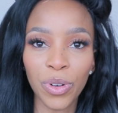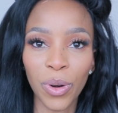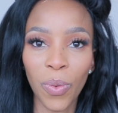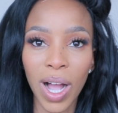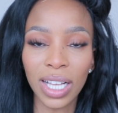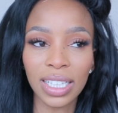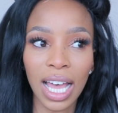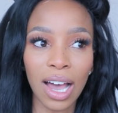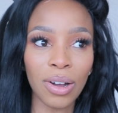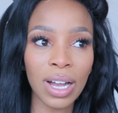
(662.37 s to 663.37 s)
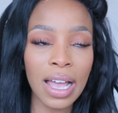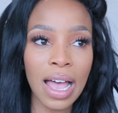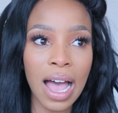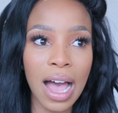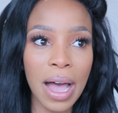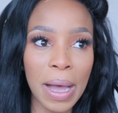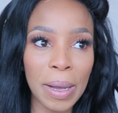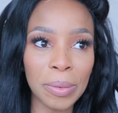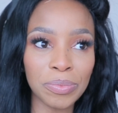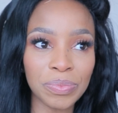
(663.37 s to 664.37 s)
for a while now,
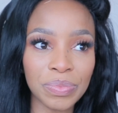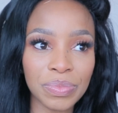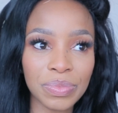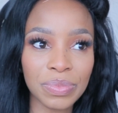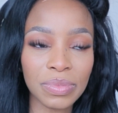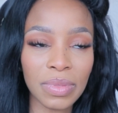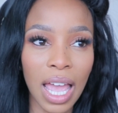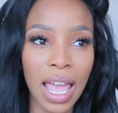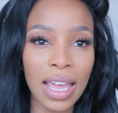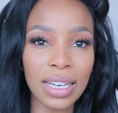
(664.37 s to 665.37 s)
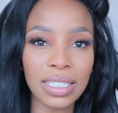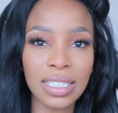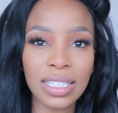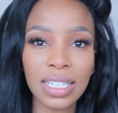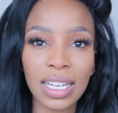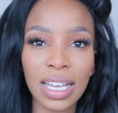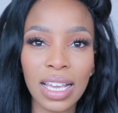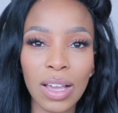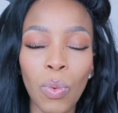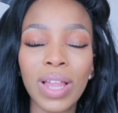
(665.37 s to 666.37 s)
and
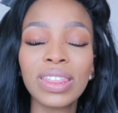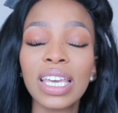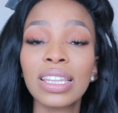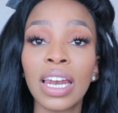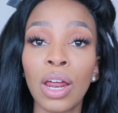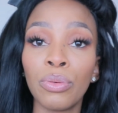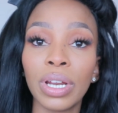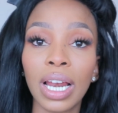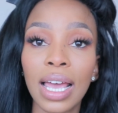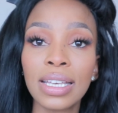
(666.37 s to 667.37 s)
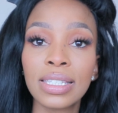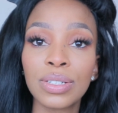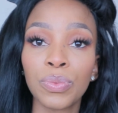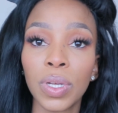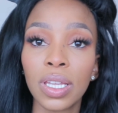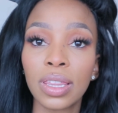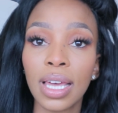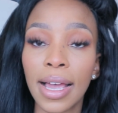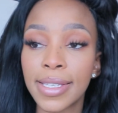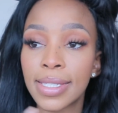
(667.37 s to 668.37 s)
one thing that I realized with
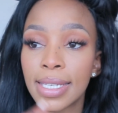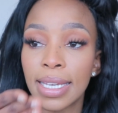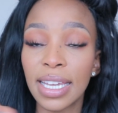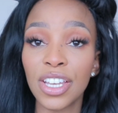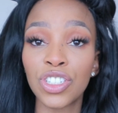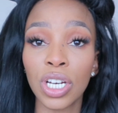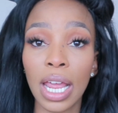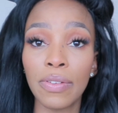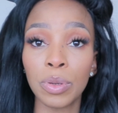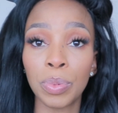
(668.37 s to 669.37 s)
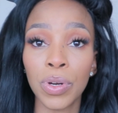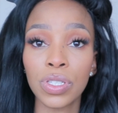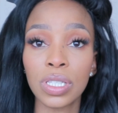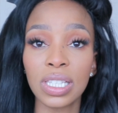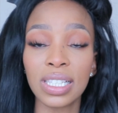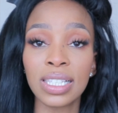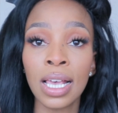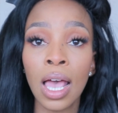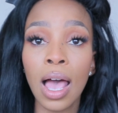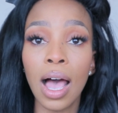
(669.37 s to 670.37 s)
seeing each and every person's
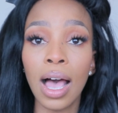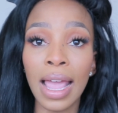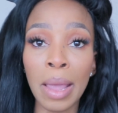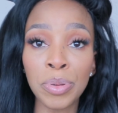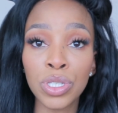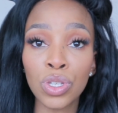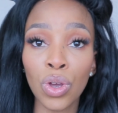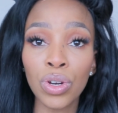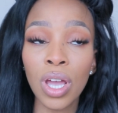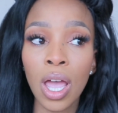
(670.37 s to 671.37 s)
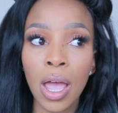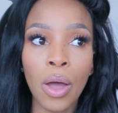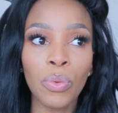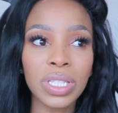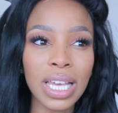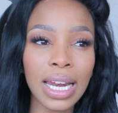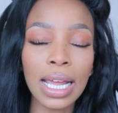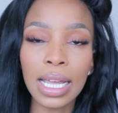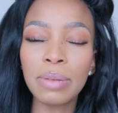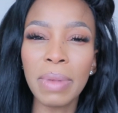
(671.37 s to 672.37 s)
episode was
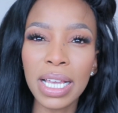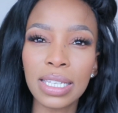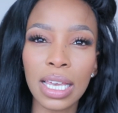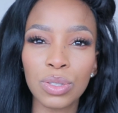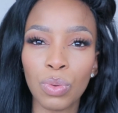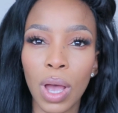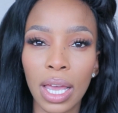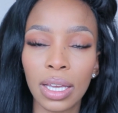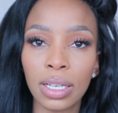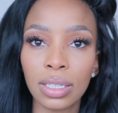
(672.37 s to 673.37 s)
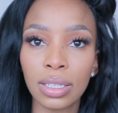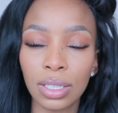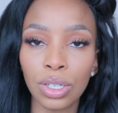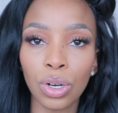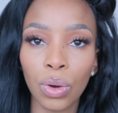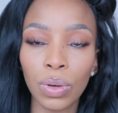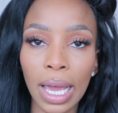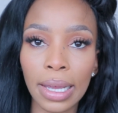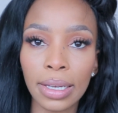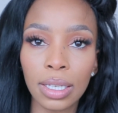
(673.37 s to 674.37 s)
that it makes sense why, you know,
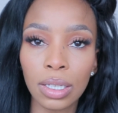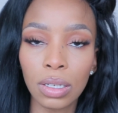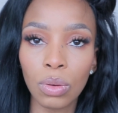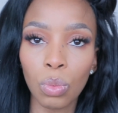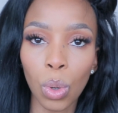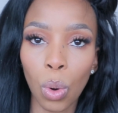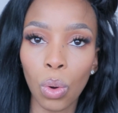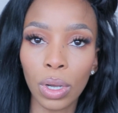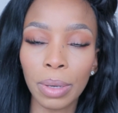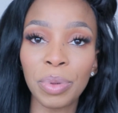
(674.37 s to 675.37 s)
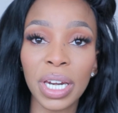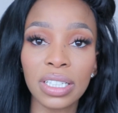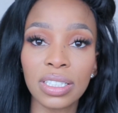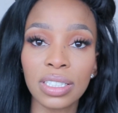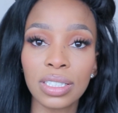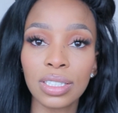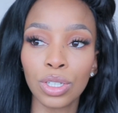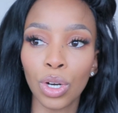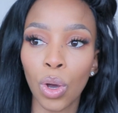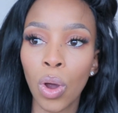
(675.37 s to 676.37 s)
like, we're all competitors,
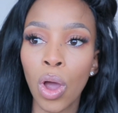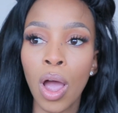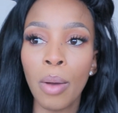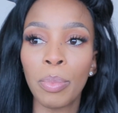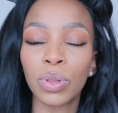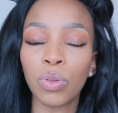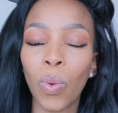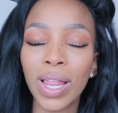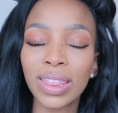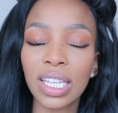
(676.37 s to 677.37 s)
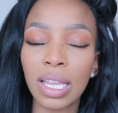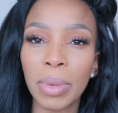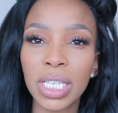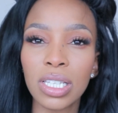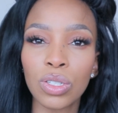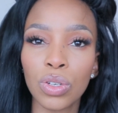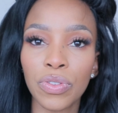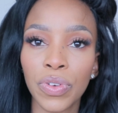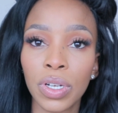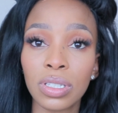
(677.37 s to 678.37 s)
you know. But the one thing that makes it so
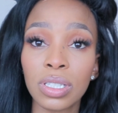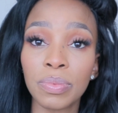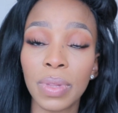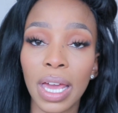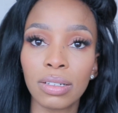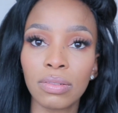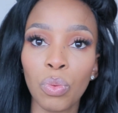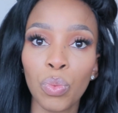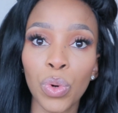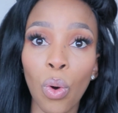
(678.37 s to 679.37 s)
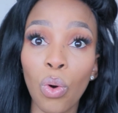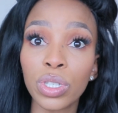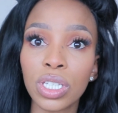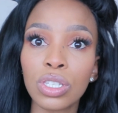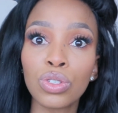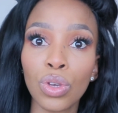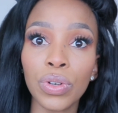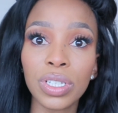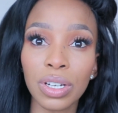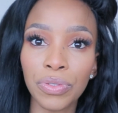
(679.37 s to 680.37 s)
difficult is that we're all just so
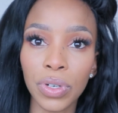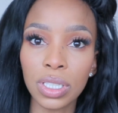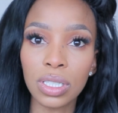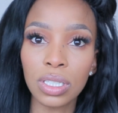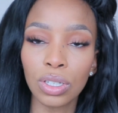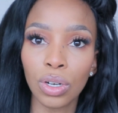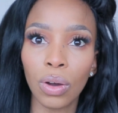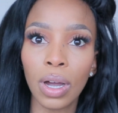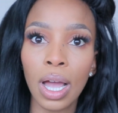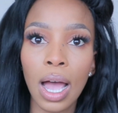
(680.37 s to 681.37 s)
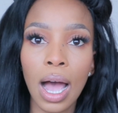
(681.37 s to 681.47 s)
different, you know.